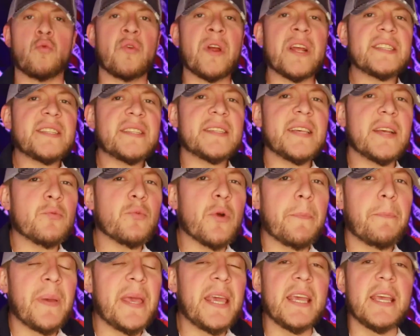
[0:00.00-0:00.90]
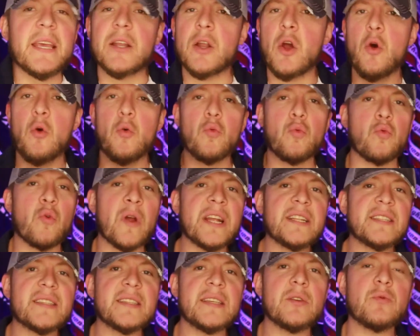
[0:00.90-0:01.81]
Rinse and repeat.
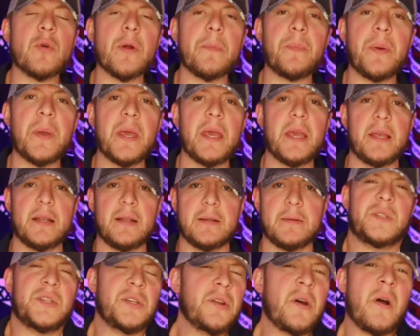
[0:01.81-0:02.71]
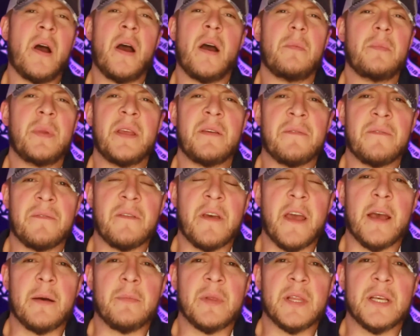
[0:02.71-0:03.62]
Rinse and repeat. Do you know how many
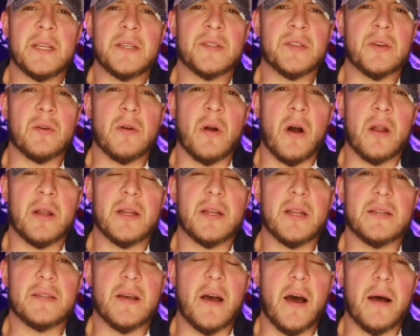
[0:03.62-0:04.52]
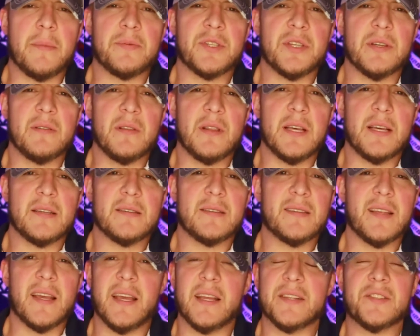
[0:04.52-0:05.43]
families are on an adoption
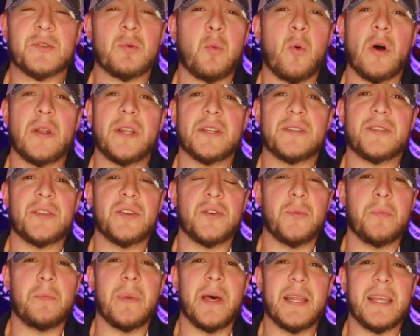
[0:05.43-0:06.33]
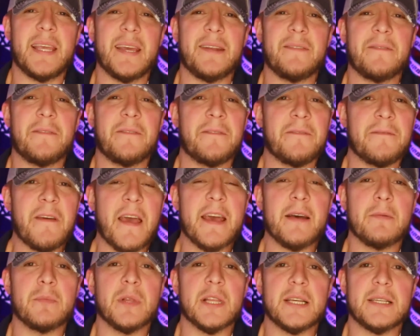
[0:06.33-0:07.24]
list? It's one to two million
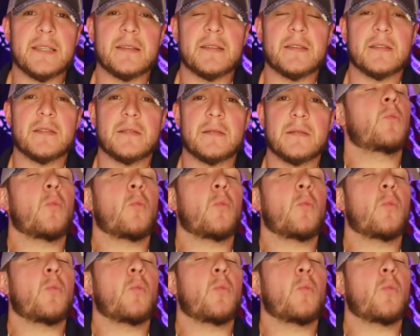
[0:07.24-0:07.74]
families.